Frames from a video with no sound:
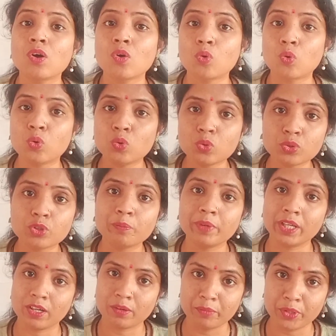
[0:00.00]
who to
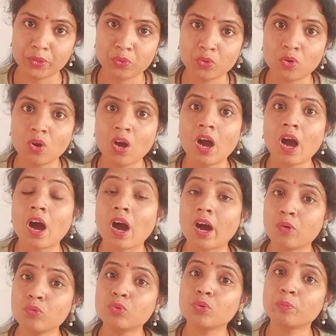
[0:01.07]
become you,
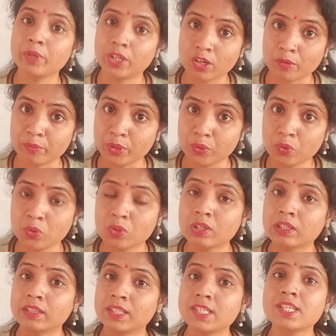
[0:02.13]
how to become you.
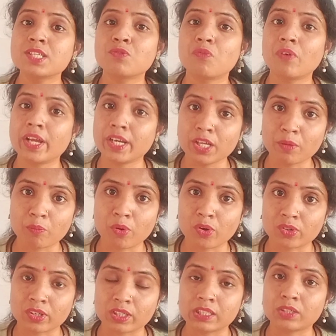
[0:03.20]
This is very
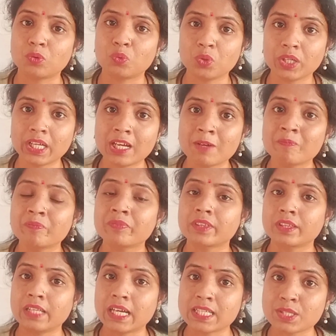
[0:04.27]
important. Okay,
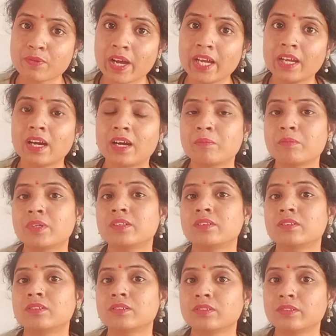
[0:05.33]
that's why
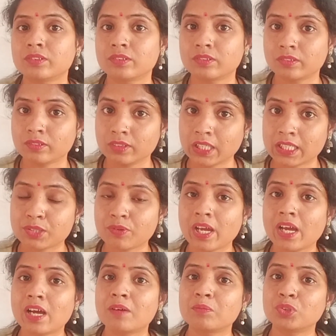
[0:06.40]

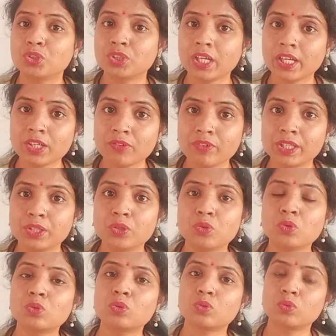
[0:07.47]
I'm sharing with
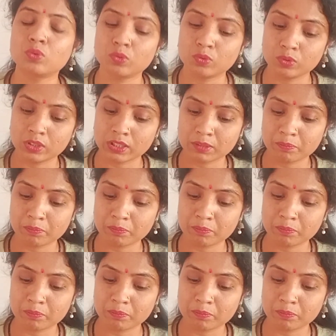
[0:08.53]
you to the